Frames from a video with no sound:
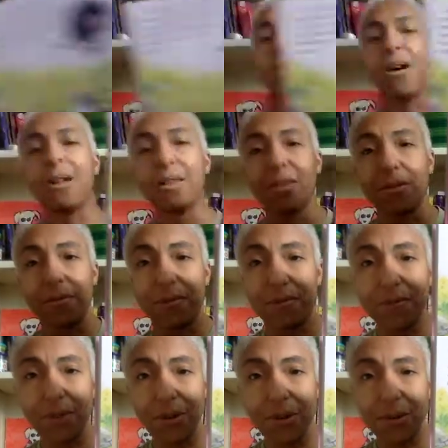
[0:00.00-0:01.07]
On the
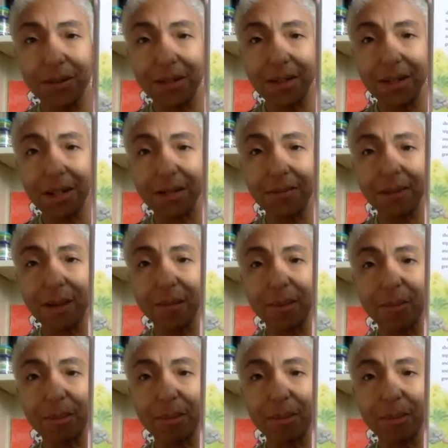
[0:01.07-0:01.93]
first day of summer,